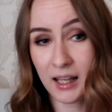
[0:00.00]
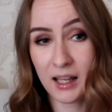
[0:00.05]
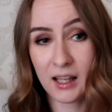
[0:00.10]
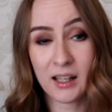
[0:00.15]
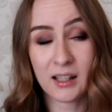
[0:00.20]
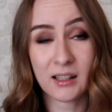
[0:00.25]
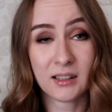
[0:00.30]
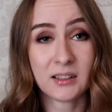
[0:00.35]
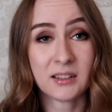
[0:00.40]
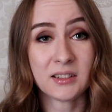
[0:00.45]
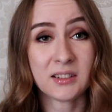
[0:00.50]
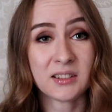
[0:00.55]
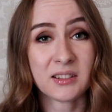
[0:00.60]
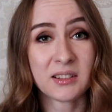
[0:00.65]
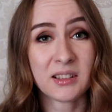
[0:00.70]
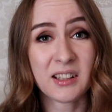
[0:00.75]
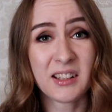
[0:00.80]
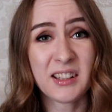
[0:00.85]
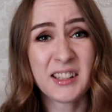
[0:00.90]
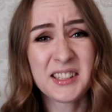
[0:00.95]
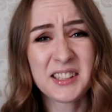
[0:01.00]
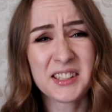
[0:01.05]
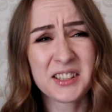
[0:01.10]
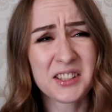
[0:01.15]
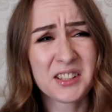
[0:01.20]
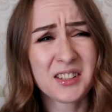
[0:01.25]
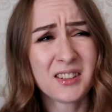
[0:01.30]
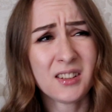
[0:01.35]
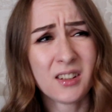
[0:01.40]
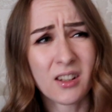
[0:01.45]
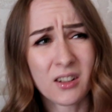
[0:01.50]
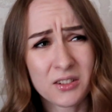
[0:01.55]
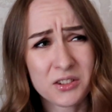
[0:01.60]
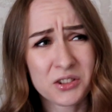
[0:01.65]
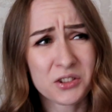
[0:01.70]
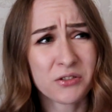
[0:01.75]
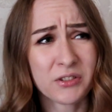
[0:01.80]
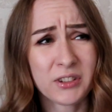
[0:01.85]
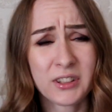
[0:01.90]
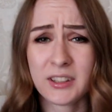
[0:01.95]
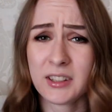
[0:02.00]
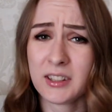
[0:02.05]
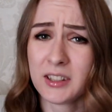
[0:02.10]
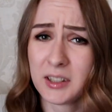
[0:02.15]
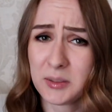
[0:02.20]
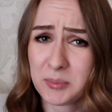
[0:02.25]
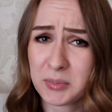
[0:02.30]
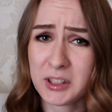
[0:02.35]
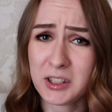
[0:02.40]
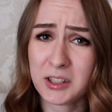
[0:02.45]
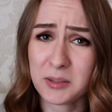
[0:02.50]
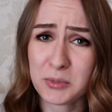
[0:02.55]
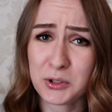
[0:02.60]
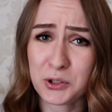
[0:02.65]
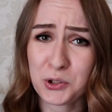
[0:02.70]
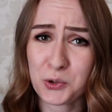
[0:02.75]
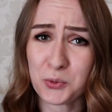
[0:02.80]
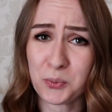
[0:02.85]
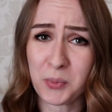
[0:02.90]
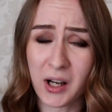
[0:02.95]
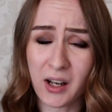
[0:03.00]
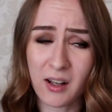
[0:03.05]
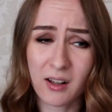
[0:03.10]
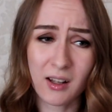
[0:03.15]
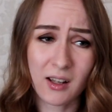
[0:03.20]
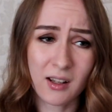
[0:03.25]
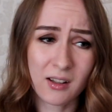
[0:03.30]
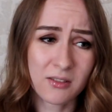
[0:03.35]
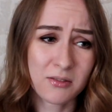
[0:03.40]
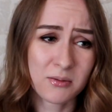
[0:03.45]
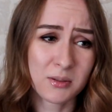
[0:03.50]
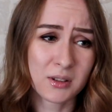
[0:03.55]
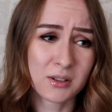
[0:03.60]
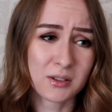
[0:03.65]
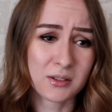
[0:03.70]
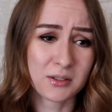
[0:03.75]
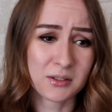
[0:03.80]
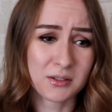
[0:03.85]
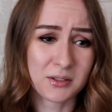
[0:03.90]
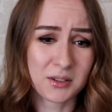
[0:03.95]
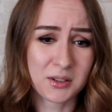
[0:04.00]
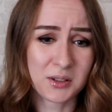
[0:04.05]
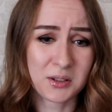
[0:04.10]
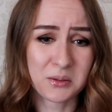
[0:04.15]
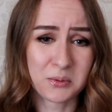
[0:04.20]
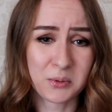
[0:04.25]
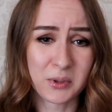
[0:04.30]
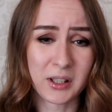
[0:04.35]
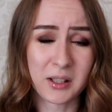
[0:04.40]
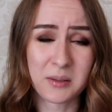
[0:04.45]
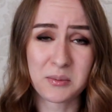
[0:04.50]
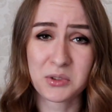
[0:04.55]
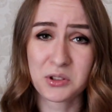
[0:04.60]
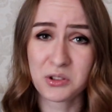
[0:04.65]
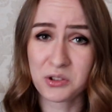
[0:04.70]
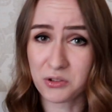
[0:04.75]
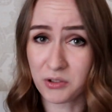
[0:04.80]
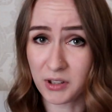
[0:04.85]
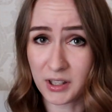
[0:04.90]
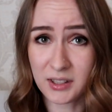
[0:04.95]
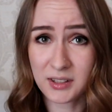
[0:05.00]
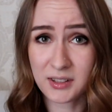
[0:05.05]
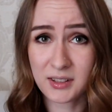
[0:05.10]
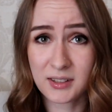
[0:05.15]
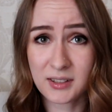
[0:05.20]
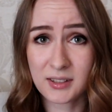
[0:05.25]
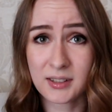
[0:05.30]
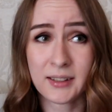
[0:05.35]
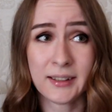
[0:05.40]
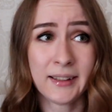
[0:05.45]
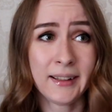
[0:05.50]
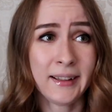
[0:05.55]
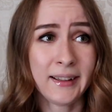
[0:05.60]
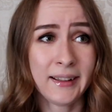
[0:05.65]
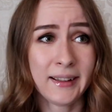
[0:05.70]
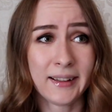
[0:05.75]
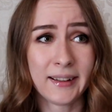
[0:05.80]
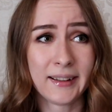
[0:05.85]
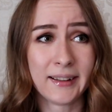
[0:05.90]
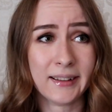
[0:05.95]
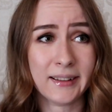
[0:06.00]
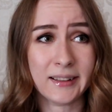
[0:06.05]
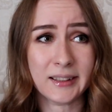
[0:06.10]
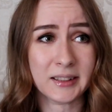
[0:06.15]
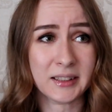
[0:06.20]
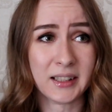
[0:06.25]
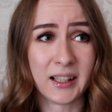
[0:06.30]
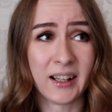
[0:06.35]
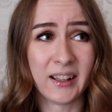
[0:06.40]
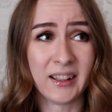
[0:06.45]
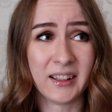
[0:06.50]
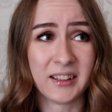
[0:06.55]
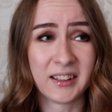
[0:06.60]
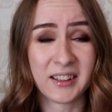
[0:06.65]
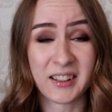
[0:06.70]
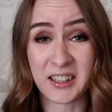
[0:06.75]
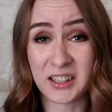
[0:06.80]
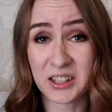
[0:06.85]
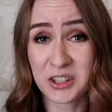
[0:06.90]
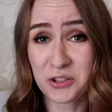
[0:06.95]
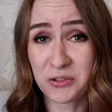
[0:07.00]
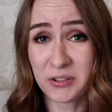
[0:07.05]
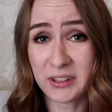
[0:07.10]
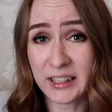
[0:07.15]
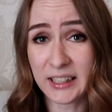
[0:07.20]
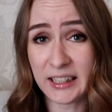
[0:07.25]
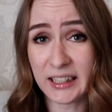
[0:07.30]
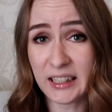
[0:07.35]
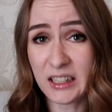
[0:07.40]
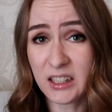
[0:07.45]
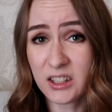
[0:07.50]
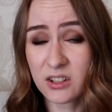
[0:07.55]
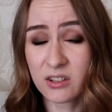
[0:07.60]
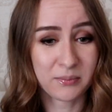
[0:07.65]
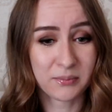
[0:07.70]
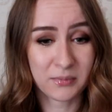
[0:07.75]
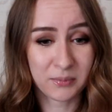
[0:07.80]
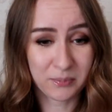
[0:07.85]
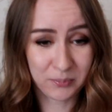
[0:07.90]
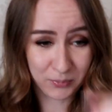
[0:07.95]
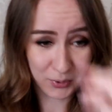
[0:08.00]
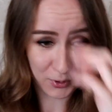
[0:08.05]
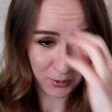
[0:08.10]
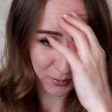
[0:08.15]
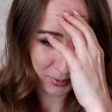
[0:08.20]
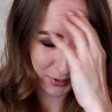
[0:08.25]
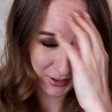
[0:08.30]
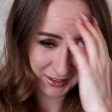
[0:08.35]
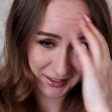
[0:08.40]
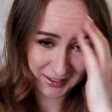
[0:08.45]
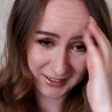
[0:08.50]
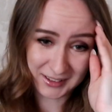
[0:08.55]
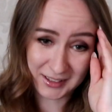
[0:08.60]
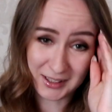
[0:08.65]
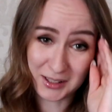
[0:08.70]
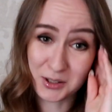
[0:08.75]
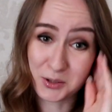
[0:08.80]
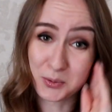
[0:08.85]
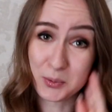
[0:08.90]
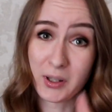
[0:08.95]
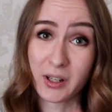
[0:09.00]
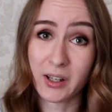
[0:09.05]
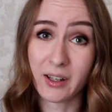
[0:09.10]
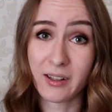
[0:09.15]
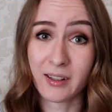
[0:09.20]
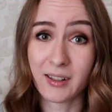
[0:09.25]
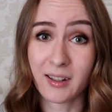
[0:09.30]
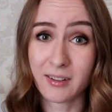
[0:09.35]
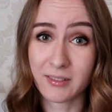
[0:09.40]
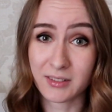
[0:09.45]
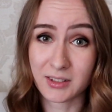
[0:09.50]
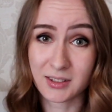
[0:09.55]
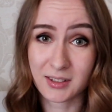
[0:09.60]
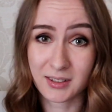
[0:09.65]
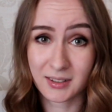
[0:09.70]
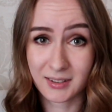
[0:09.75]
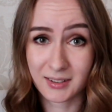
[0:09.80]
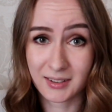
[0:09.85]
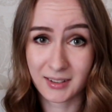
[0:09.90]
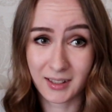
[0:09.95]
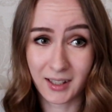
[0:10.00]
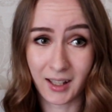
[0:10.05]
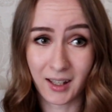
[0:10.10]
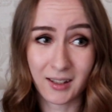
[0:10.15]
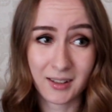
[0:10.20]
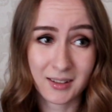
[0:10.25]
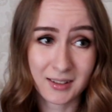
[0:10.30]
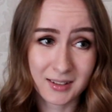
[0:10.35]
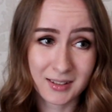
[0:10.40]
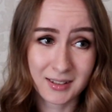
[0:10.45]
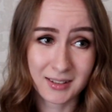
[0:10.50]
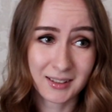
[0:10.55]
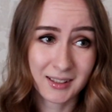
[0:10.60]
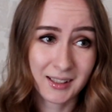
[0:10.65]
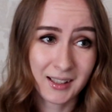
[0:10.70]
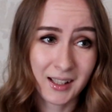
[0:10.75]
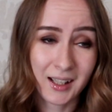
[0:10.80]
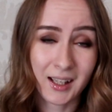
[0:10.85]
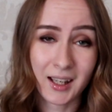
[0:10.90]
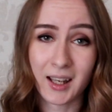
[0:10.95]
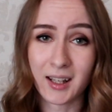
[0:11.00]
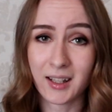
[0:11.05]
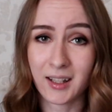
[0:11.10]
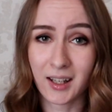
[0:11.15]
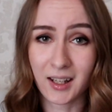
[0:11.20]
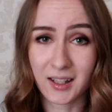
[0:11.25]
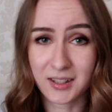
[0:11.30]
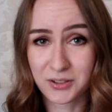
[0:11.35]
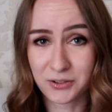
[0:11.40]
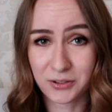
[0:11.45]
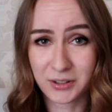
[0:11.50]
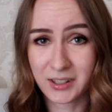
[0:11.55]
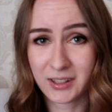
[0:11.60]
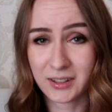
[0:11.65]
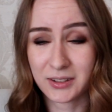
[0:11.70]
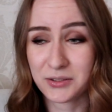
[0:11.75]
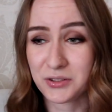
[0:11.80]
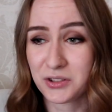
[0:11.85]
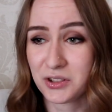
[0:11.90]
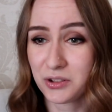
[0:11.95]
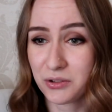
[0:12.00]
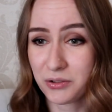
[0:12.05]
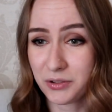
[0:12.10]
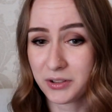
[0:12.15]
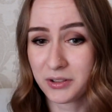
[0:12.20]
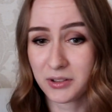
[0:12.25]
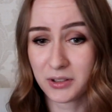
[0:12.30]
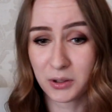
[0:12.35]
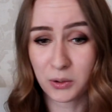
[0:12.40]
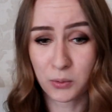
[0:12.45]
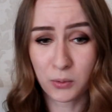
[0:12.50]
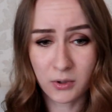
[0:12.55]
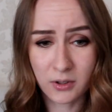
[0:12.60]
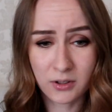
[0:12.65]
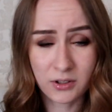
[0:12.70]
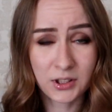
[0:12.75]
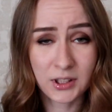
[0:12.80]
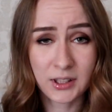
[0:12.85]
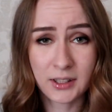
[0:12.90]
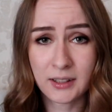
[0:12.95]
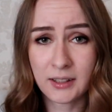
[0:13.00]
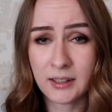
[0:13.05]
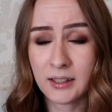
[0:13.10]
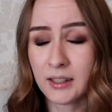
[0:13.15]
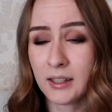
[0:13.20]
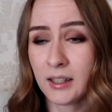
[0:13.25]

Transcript: And this is not really applicable to my life, because when I'm stressed I can't really eat. Probably that's why I haven't gained any extra kilos during the quarantine.